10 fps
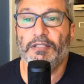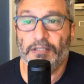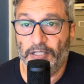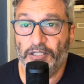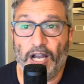
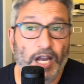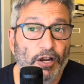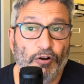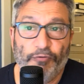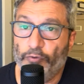
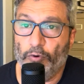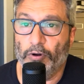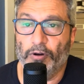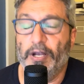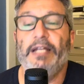desire
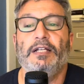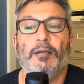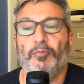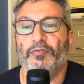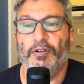for any
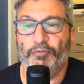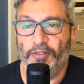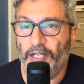number of different